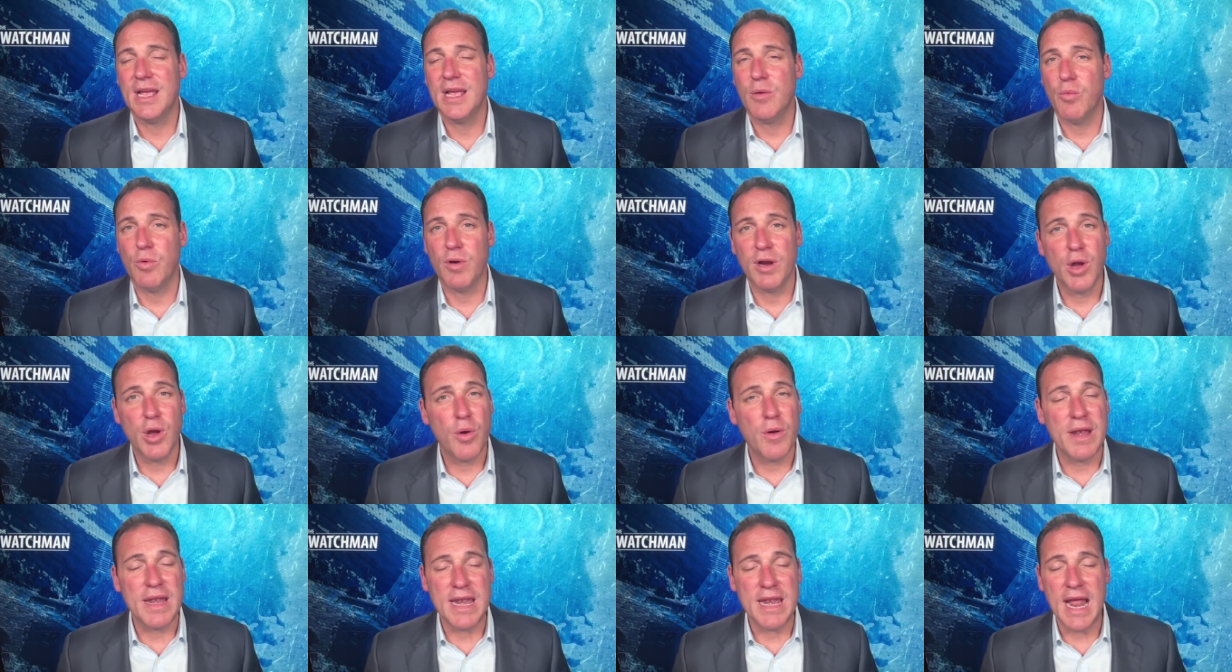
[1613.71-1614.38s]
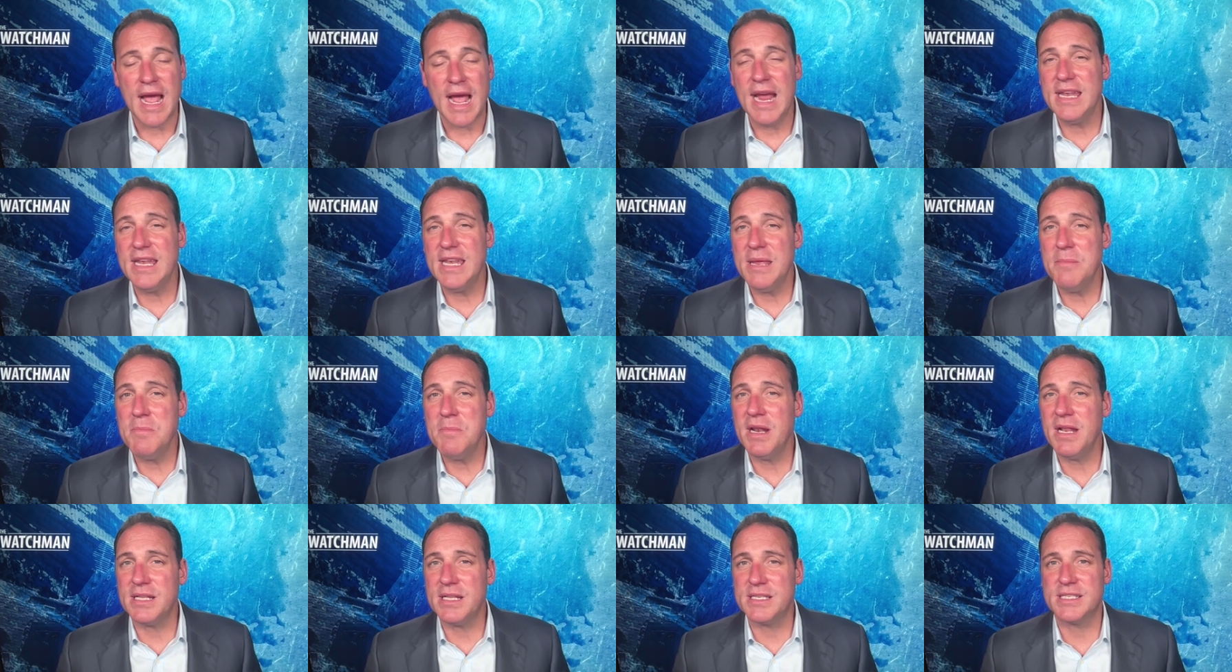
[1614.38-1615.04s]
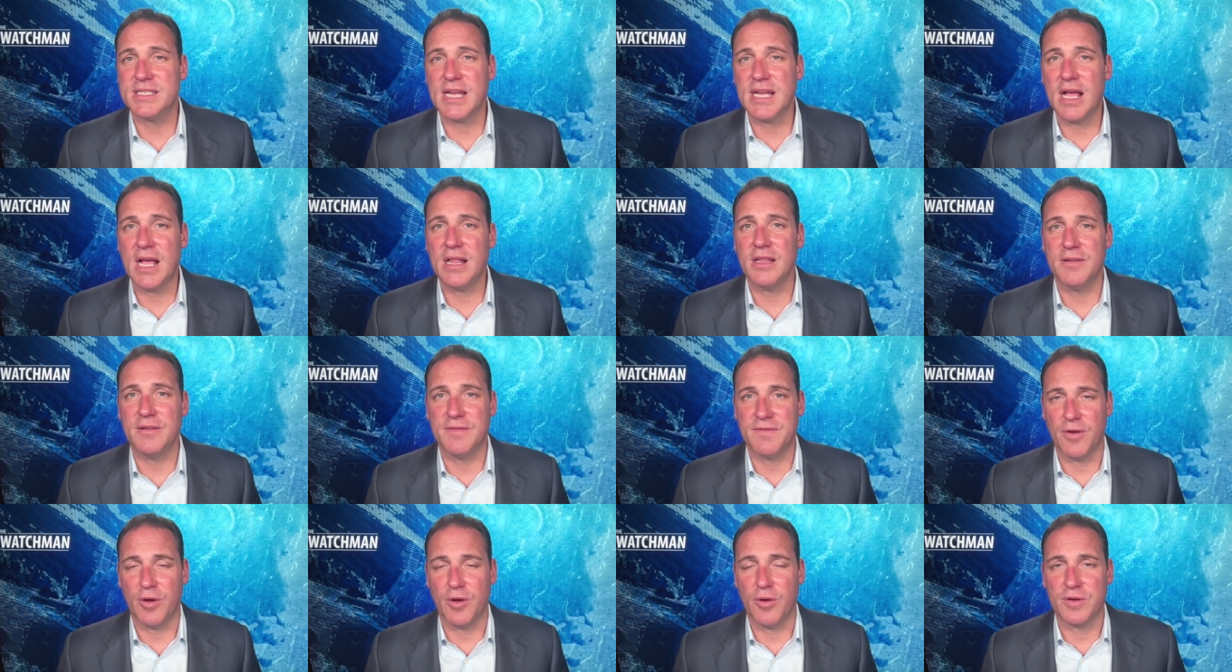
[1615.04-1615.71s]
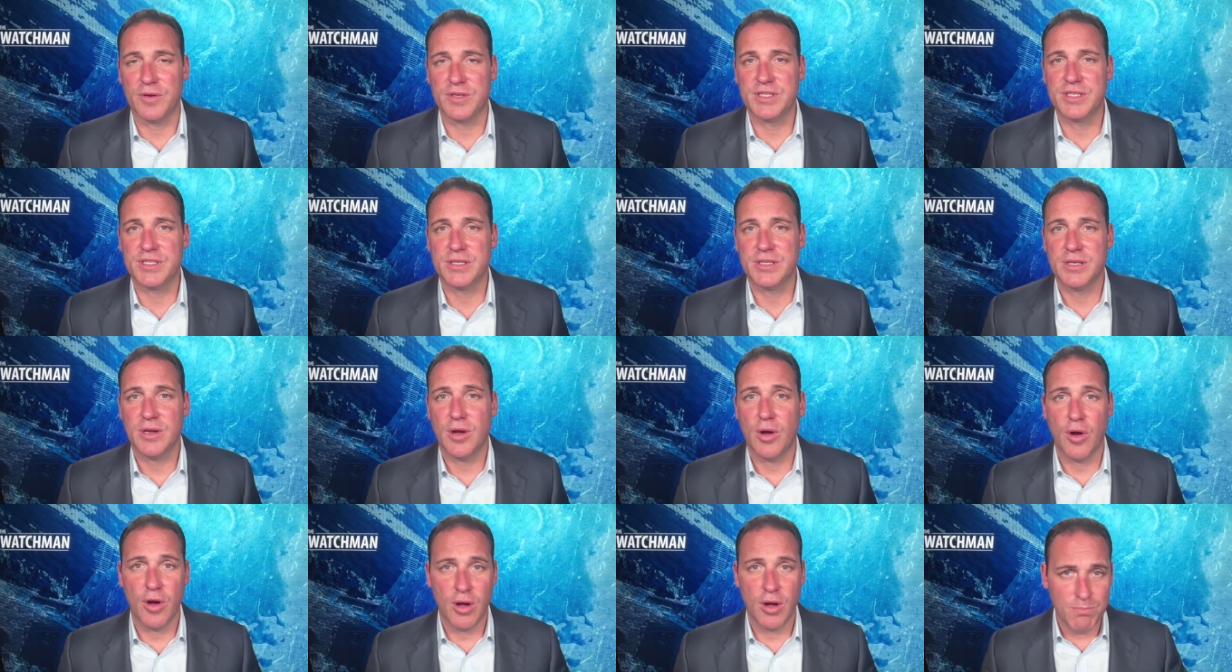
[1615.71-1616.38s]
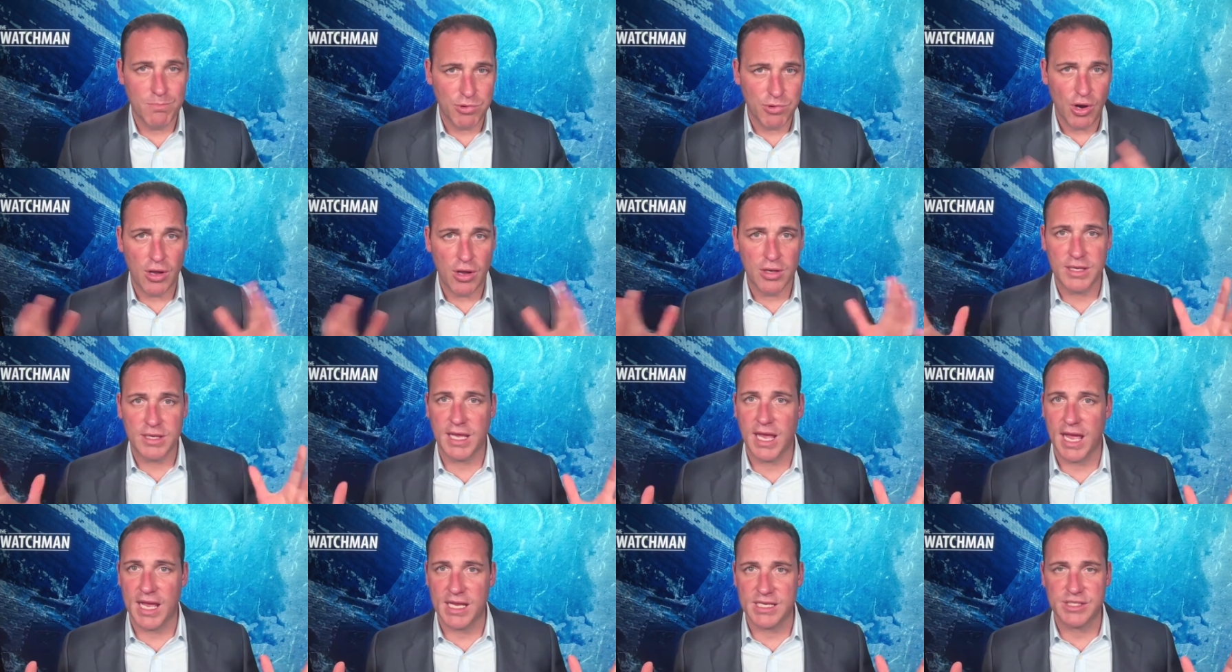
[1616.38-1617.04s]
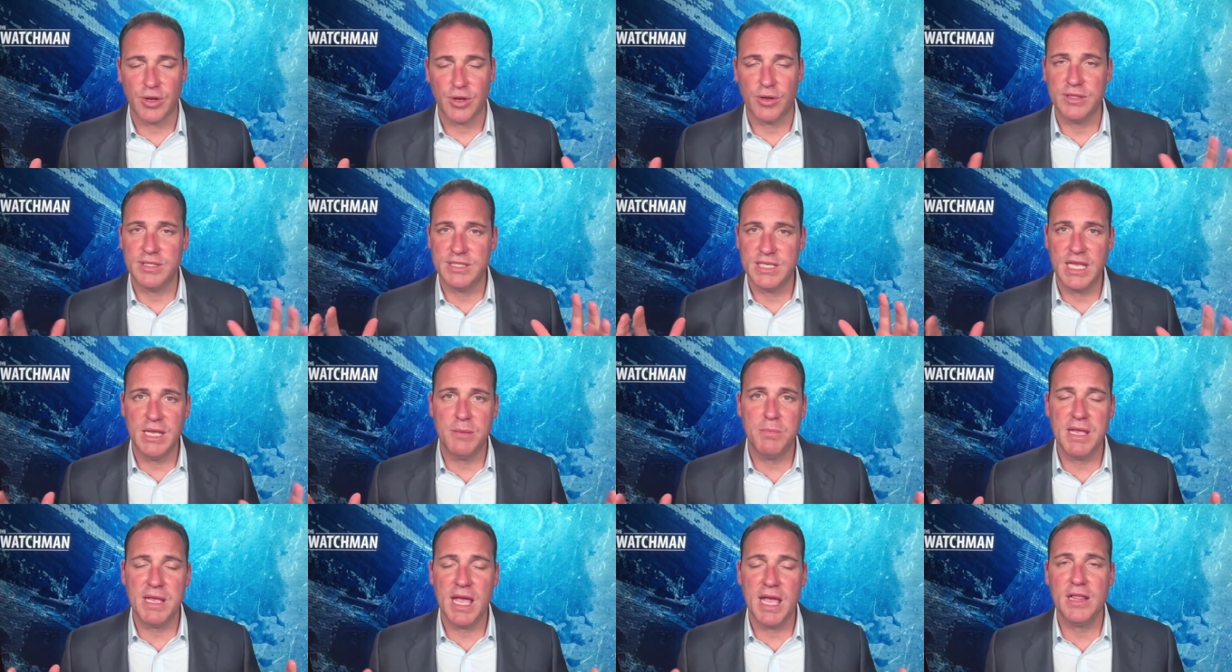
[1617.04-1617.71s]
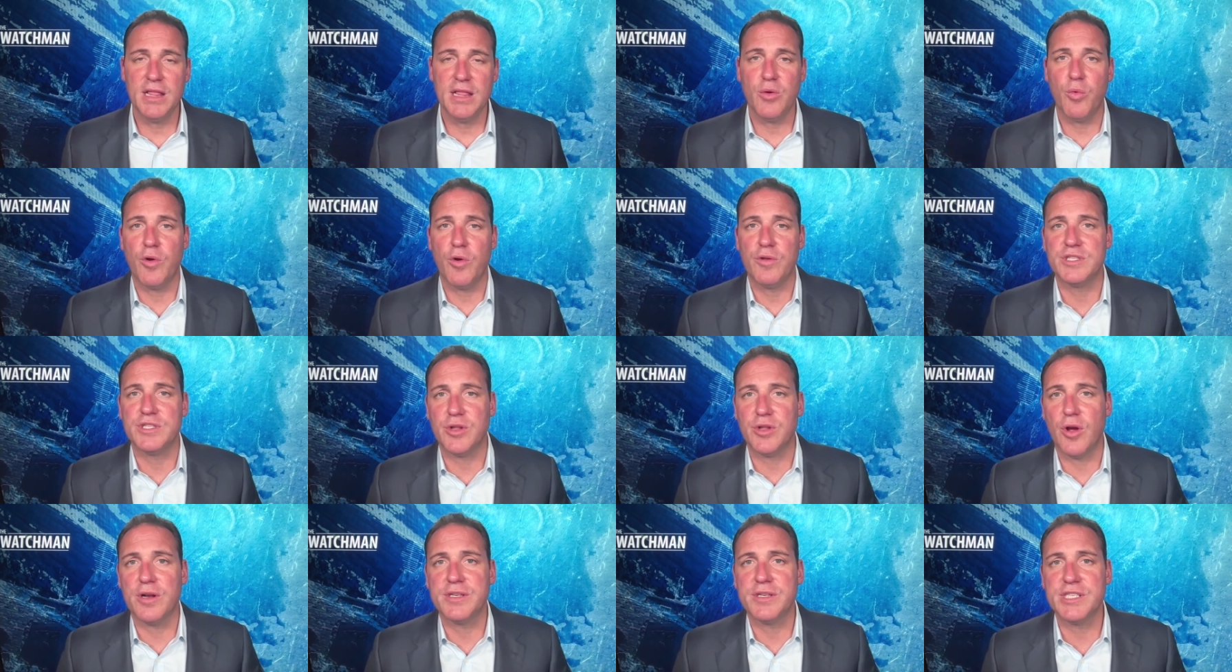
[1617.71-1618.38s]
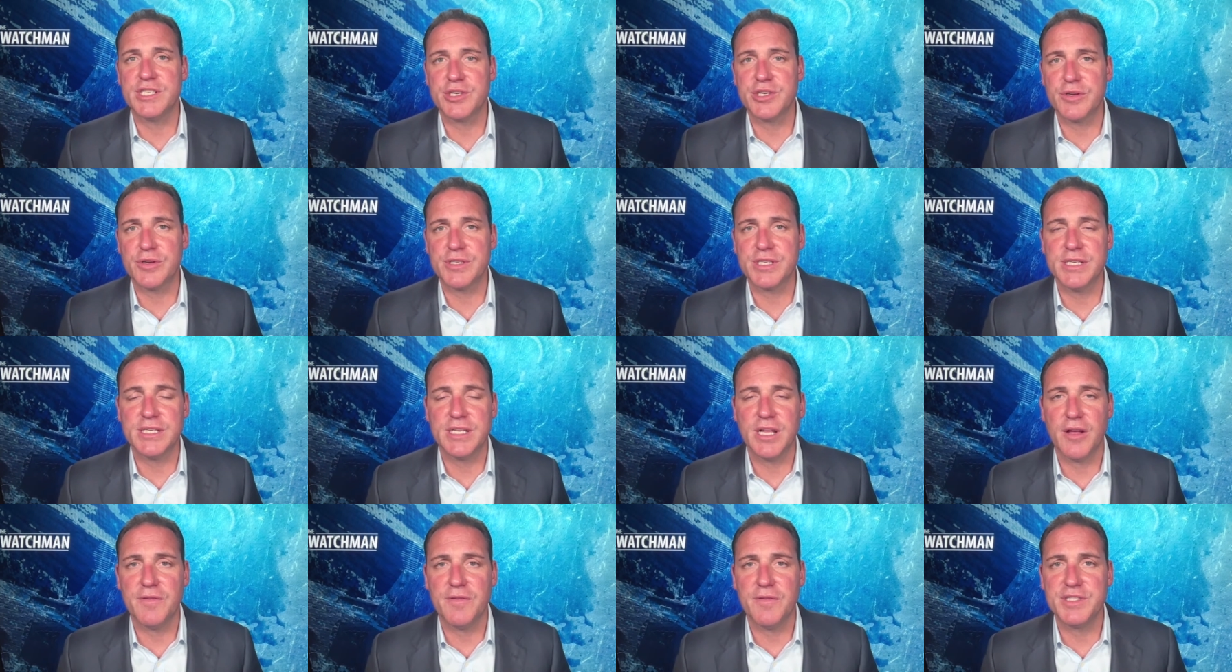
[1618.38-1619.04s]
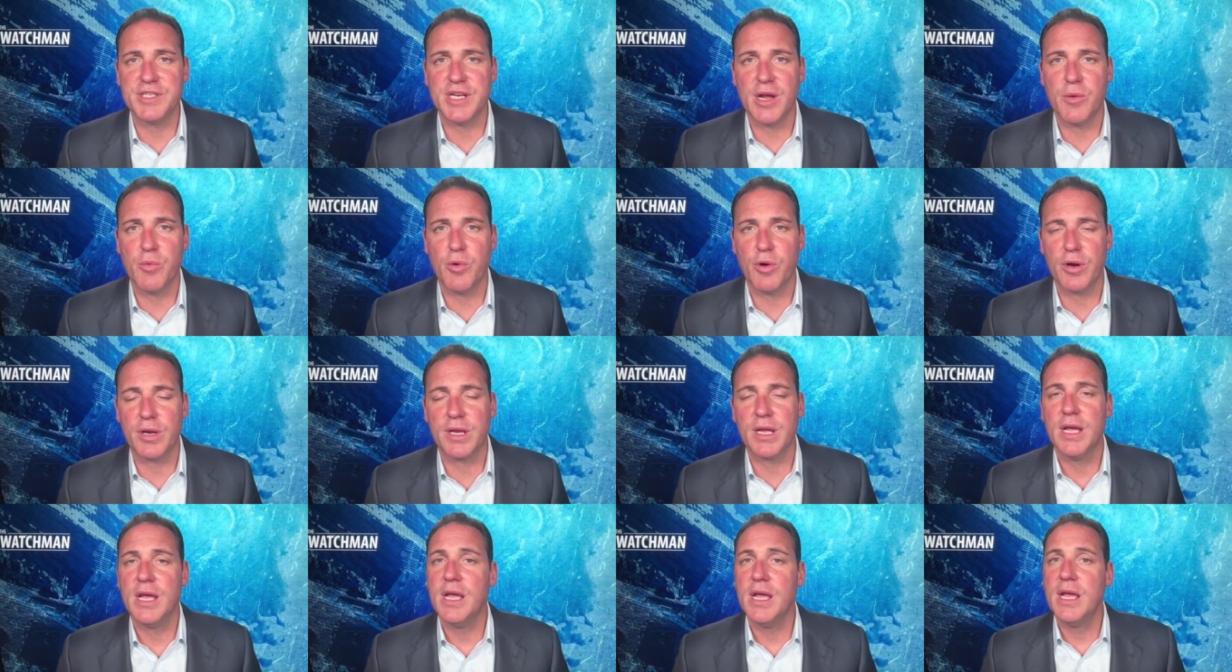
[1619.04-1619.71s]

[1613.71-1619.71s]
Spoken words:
we're going 90 minutes solid, folks, on broadcast, on TBN, the world's largest Christian television network.